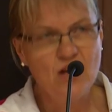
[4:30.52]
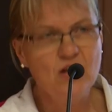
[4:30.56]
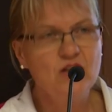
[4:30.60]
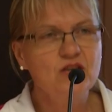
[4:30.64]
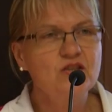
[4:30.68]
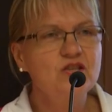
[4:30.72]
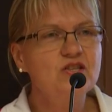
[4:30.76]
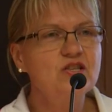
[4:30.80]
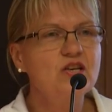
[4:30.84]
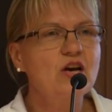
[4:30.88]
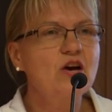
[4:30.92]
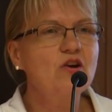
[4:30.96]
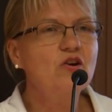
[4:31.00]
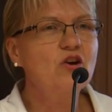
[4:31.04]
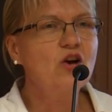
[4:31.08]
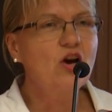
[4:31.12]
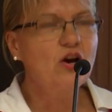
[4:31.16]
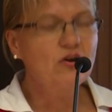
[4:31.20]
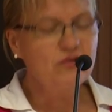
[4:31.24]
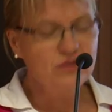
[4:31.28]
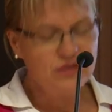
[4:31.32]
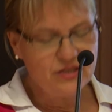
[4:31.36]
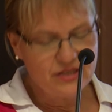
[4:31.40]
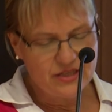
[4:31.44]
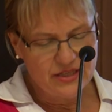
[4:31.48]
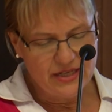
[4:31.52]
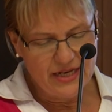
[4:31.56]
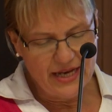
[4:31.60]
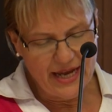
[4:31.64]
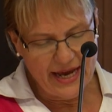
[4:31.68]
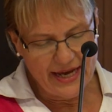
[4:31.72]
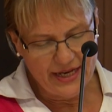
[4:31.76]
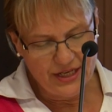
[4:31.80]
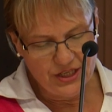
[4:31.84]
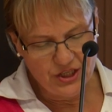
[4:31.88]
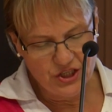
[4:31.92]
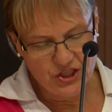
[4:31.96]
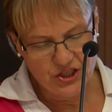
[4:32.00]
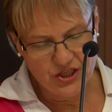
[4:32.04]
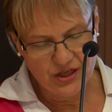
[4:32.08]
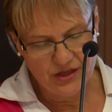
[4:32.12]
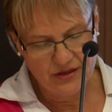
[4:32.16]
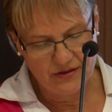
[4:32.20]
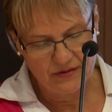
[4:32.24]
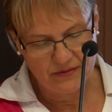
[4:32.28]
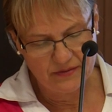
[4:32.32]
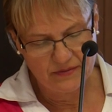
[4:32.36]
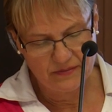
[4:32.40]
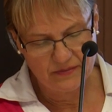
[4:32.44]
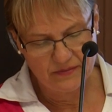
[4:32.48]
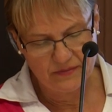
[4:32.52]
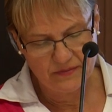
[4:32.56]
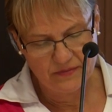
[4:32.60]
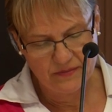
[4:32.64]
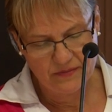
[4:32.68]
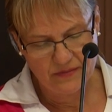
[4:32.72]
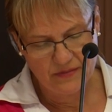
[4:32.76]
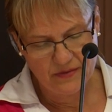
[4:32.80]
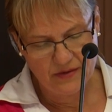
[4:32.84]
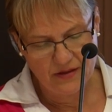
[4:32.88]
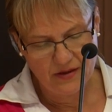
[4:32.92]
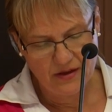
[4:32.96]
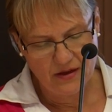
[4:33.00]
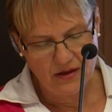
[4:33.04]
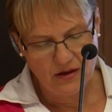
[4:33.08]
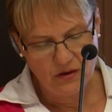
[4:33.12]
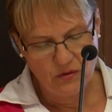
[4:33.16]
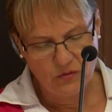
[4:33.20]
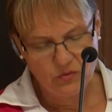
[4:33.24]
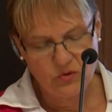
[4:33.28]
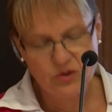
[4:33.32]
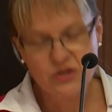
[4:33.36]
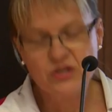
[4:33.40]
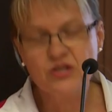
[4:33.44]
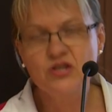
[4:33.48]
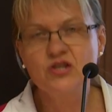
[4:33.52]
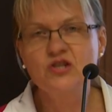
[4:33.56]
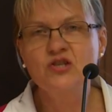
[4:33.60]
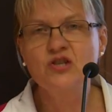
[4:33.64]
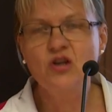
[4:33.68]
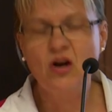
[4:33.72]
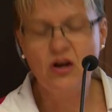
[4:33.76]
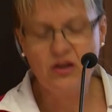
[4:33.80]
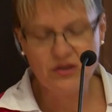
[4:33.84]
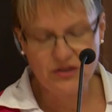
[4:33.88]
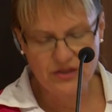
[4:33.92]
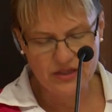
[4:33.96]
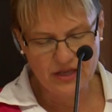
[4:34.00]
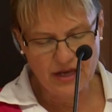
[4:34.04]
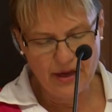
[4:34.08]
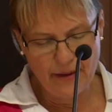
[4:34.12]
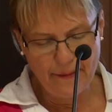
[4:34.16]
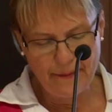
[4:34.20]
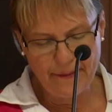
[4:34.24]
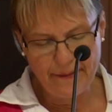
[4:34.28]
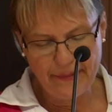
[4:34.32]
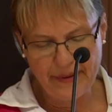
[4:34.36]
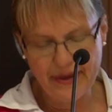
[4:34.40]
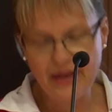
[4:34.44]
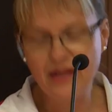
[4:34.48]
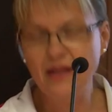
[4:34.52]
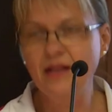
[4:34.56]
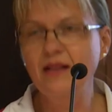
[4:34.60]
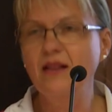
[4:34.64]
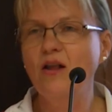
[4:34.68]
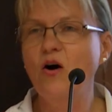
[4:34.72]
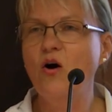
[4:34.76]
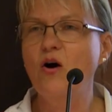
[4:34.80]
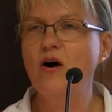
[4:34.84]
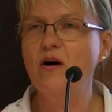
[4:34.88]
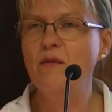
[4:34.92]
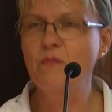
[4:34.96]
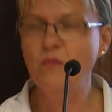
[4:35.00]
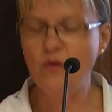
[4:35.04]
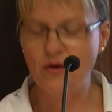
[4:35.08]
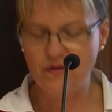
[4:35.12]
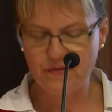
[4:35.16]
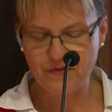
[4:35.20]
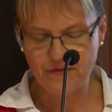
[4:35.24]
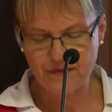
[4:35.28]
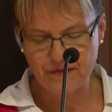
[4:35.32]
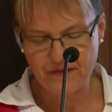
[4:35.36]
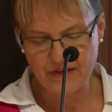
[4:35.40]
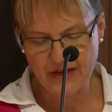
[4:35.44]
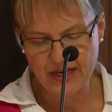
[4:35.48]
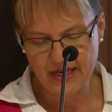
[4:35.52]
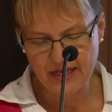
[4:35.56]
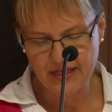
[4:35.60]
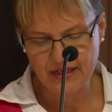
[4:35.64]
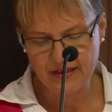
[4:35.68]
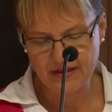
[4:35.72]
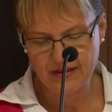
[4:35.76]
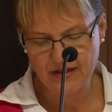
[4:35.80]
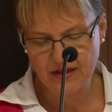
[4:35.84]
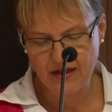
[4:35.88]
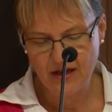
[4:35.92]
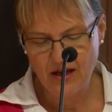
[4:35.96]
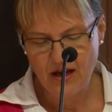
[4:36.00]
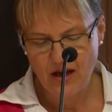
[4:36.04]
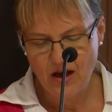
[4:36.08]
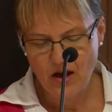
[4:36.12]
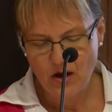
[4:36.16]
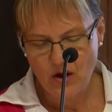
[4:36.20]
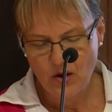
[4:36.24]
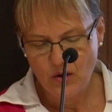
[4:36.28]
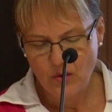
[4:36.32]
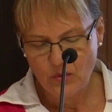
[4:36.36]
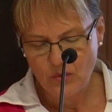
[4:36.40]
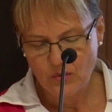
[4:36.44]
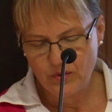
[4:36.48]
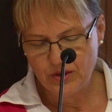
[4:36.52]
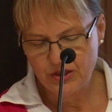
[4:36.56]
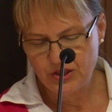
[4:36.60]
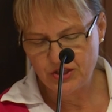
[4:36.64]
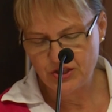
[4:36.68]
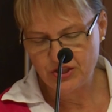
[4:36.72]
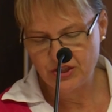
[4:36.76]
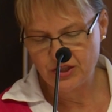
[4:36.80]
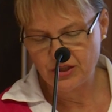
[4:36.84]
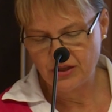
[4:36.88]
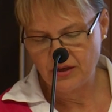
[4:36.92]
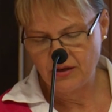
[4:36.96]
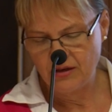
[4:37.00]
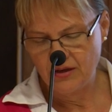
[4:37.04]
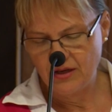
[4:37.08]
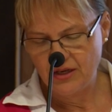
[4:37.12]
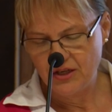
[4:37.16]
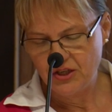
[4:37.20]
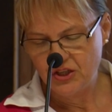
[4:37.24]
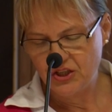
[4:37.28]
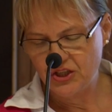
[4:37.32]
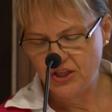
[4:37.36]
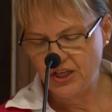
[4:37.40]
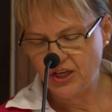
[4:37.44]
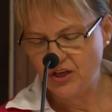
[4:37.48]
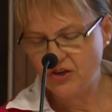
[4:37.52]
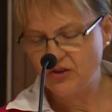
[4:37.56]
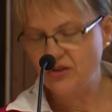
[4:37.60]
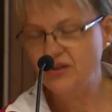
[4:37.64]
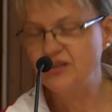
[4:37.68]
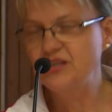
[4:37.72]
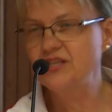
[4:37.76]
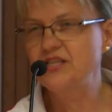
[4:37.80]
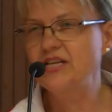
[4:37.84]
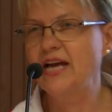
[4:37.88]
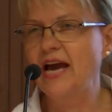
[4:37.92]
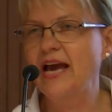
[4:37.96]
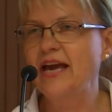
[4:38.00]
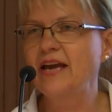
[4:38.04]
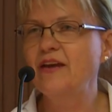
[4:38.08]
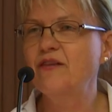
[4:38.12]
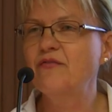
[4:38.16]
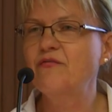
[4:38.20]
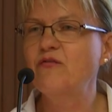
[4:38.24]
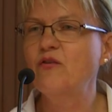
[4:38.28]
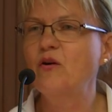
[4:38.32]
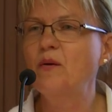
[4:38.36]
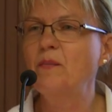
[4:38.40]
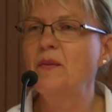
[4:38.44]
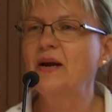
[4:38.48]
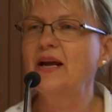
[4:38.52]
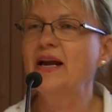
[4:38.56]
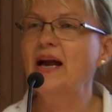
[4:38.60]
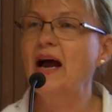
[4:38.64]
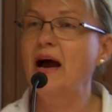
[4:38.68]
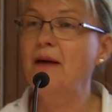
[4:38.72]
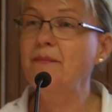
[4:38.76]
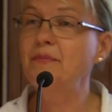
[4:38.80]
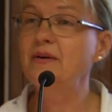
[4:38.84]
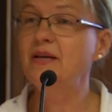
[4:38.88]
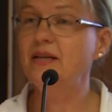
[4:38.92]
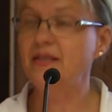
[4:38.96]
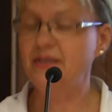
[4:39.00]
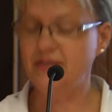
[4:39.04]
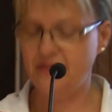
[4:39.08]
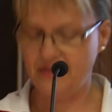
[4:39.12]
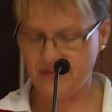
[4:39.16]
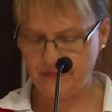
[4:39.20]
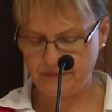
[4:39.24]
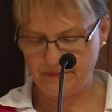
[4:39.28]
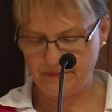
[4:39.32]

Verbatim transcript: So consolation was not a pill or morphine which she could take from a cupboard.